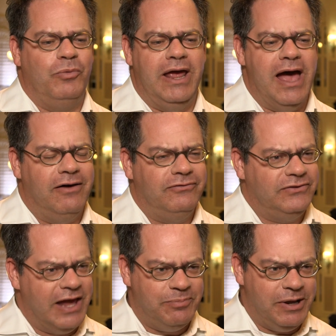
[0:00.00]
We
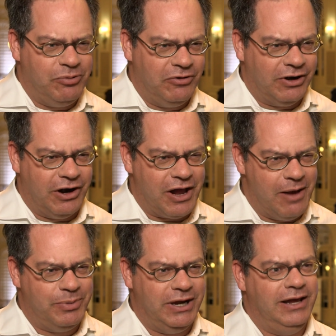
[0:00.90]
have 10 people in our
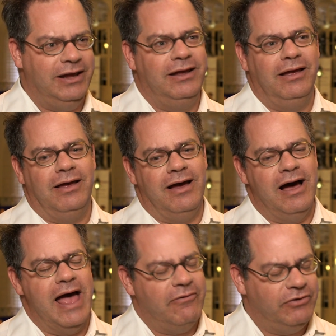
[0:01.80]
company.
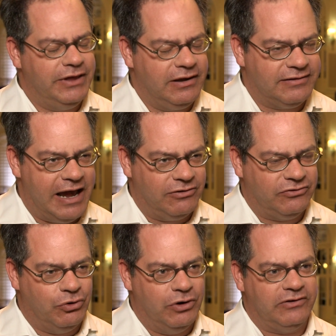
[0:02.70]
Everything is
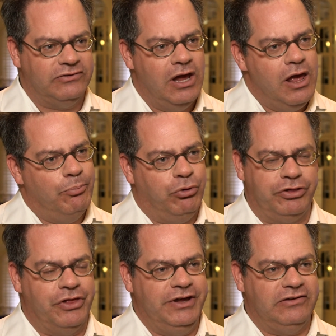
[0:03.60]
outsourced.
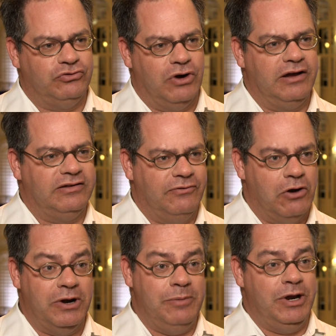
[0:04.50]
Both of these drugs have
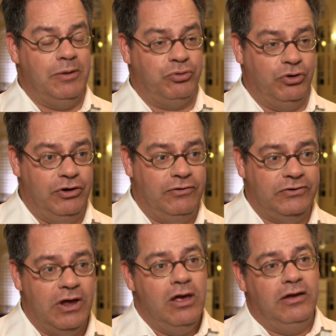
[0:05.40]
already been
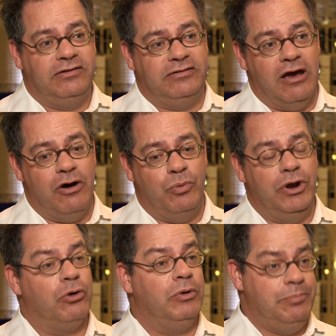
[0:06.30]
approved, so
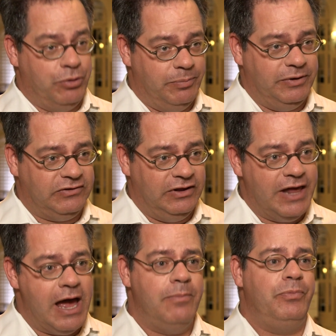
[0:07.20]
we are repurposing
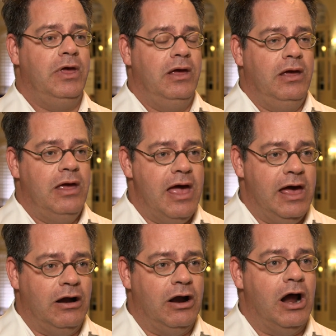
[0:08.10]
them,
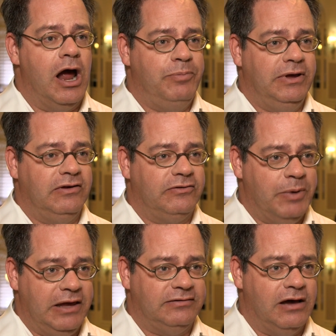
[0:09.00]
and our IP is
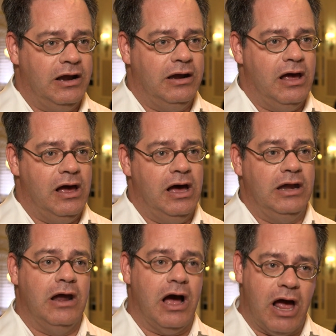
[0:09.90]
based on
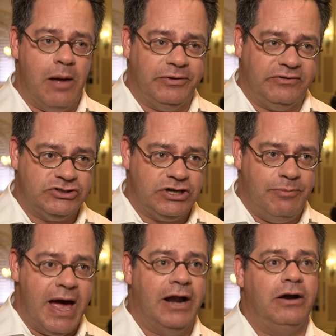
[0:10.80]
not composition
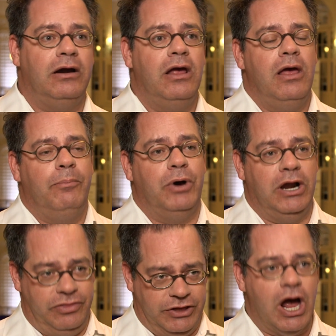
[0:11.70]
of matter,
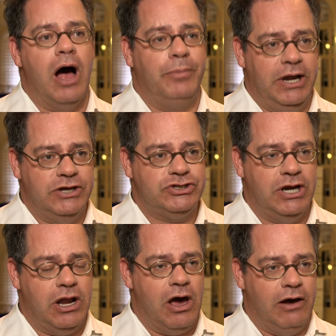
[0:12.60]
but the
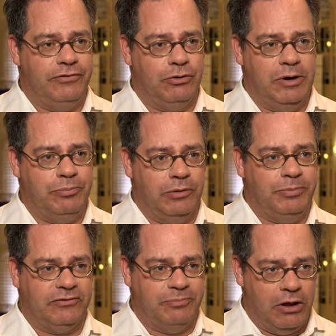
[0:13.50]
combination of the
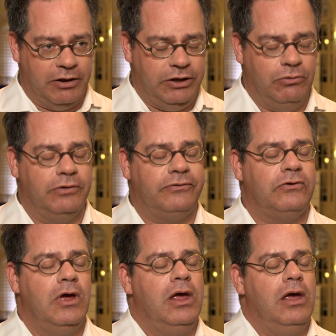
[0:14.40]
repurposed molecules.